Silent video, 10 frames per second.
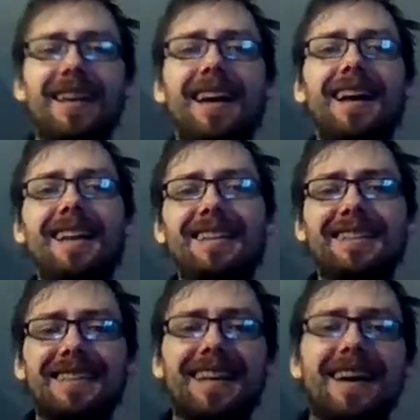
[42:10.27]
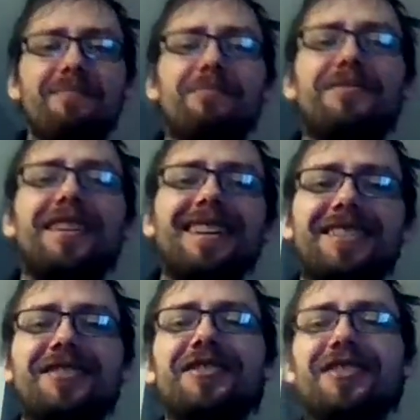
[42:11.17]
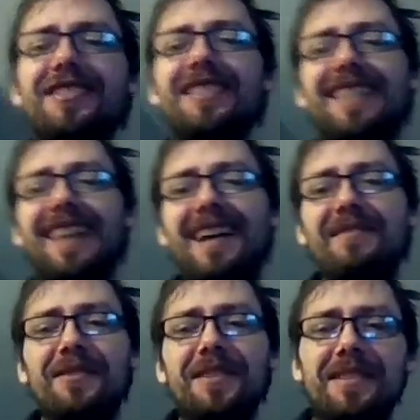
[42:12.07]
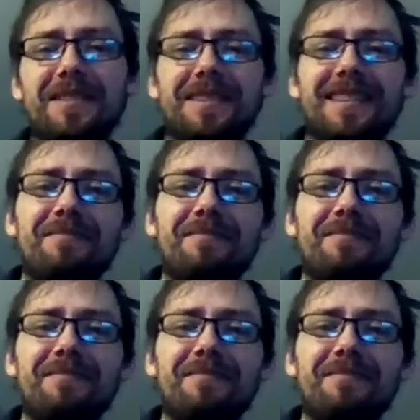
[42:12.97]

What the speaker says: And I'm pretty sure that would